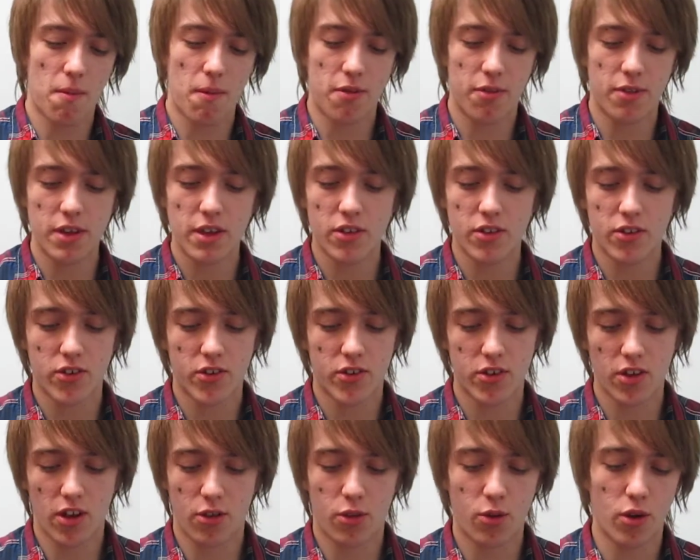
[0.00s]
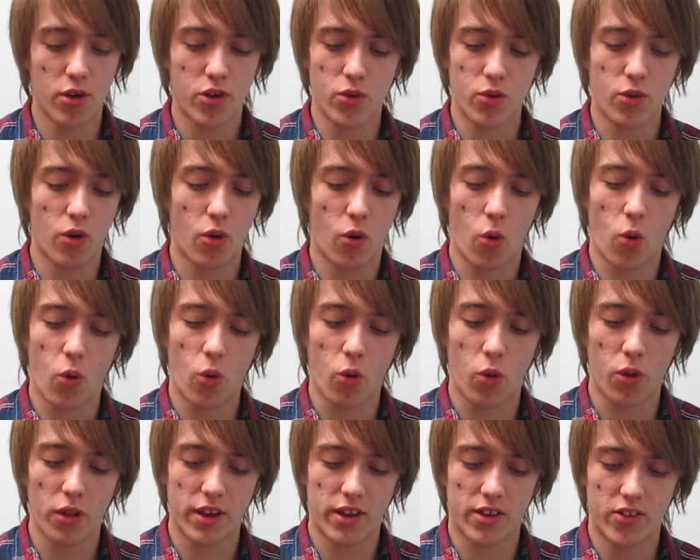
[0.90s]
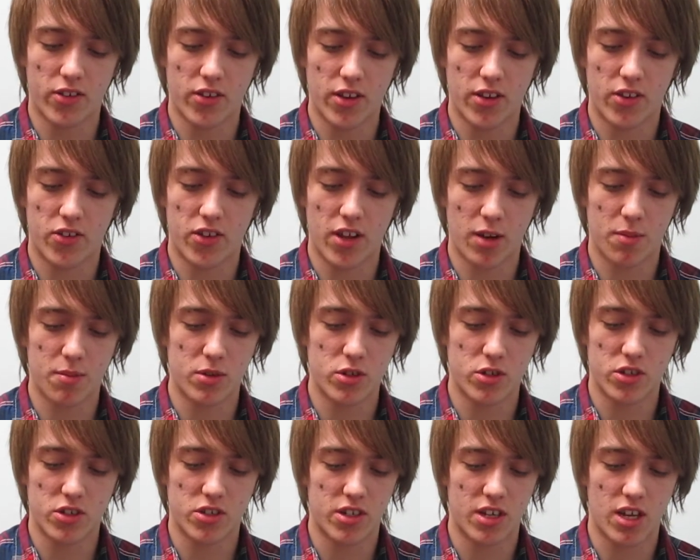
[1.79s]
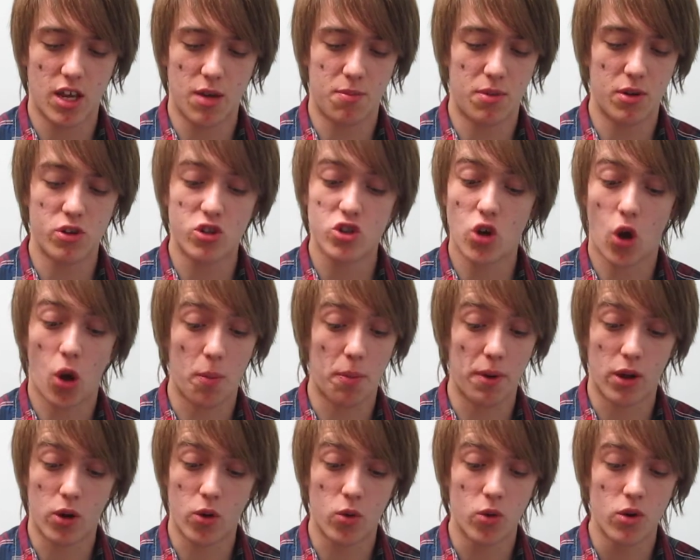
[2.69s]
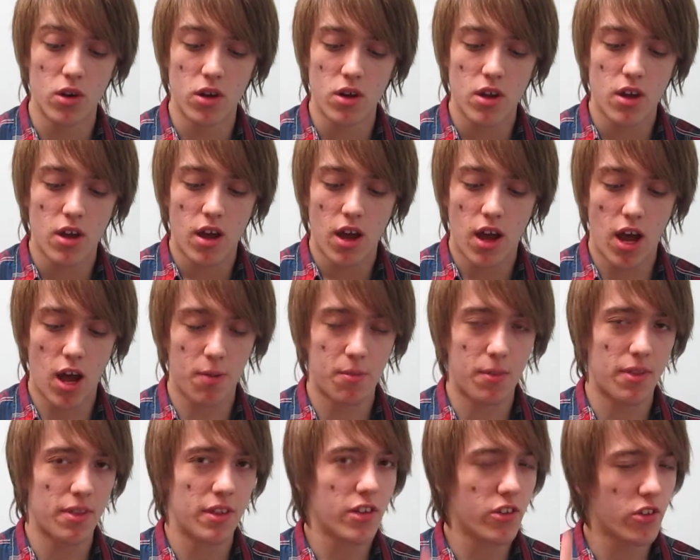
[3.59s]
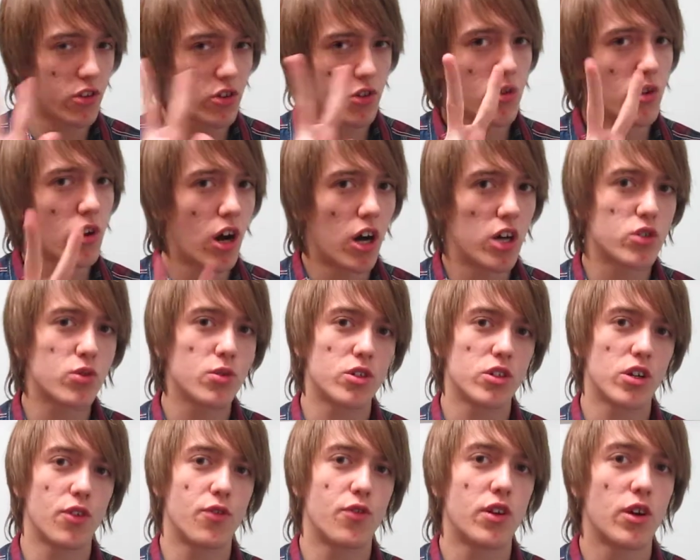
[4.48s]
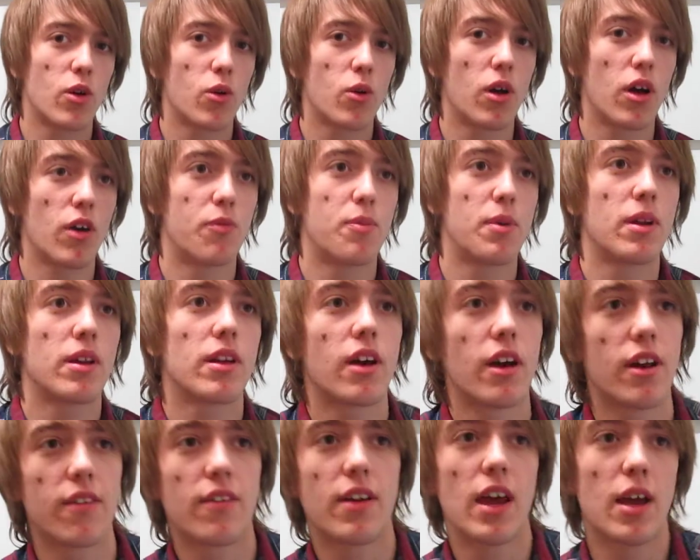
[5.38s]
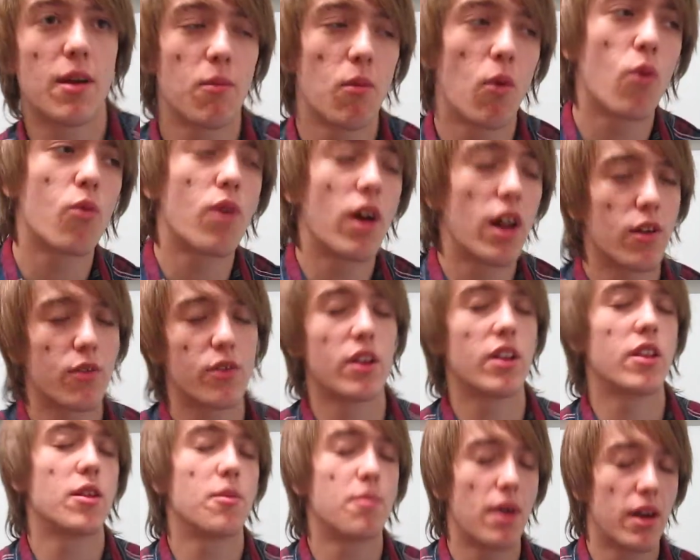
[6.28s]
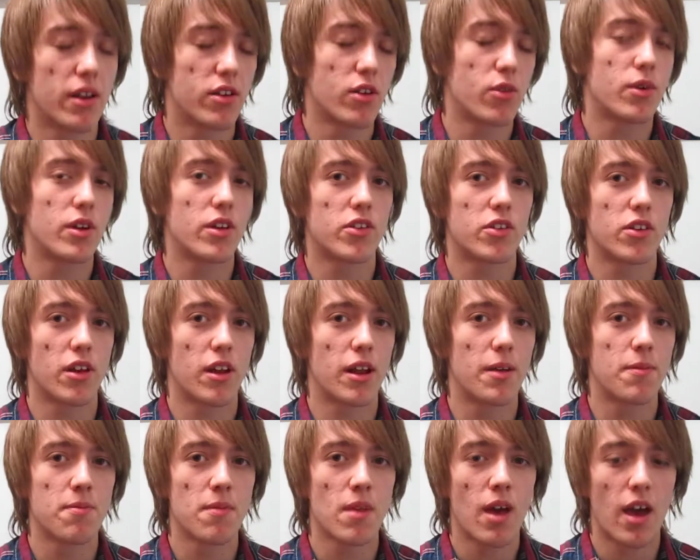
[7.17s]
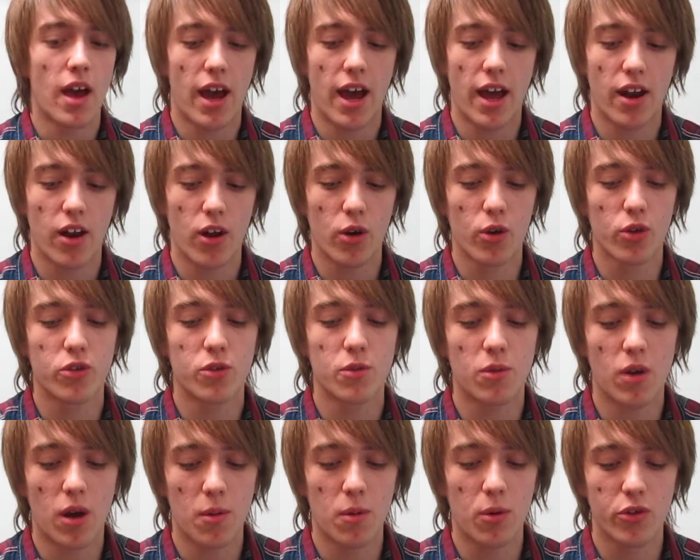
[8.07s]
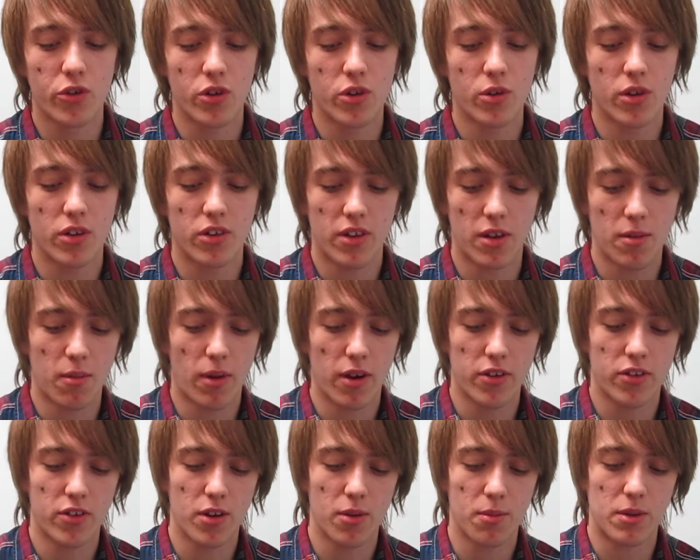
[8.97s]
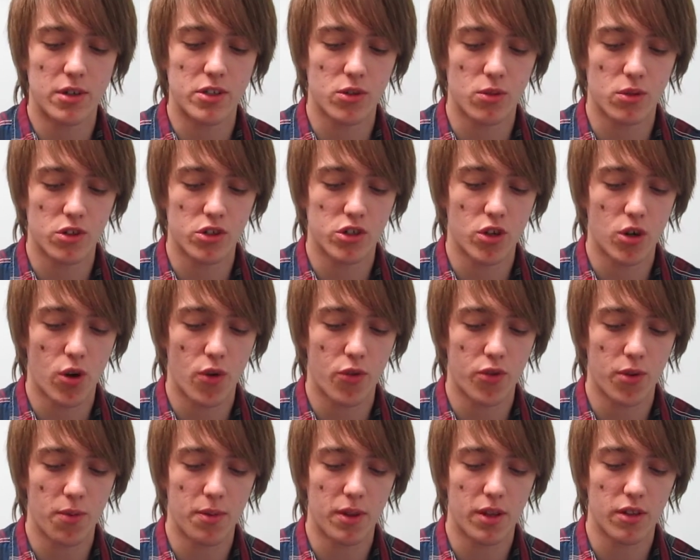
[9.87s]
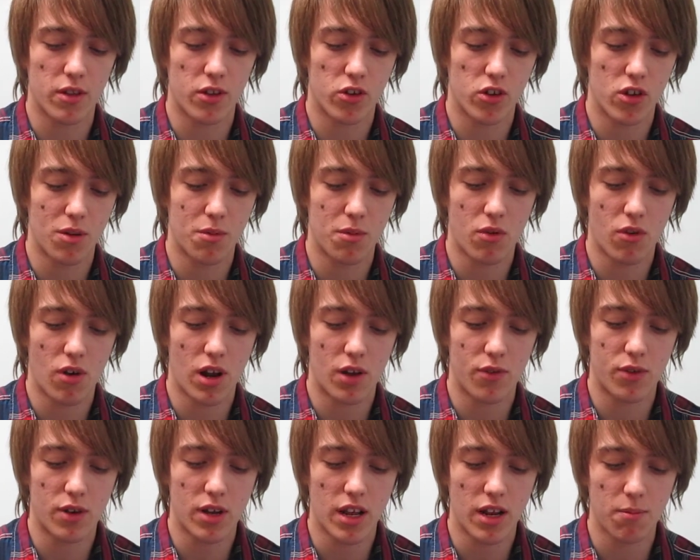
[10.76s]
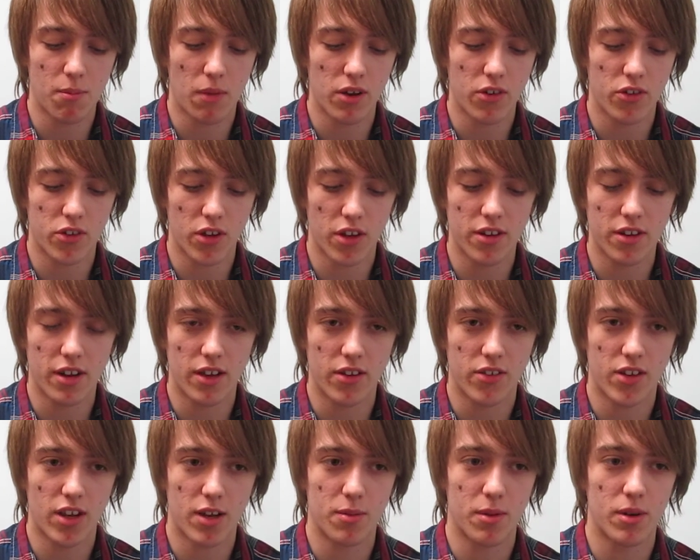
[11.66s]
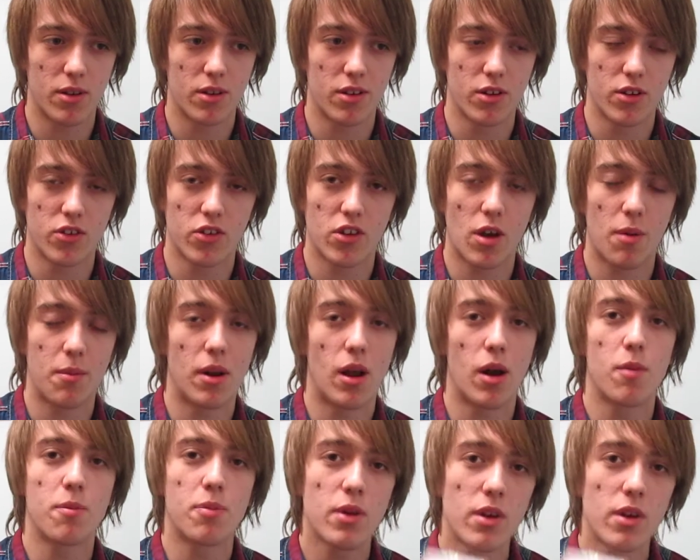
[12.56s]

These, I thought I'd do an all Ixies segment just to keep it topical. And these are two cards which I feel have been kind of getting more relevant in the meta recently. And I'm also doing Zenmaister because I want to show off something that's going to be relevant in my Sunday segment that's coming up.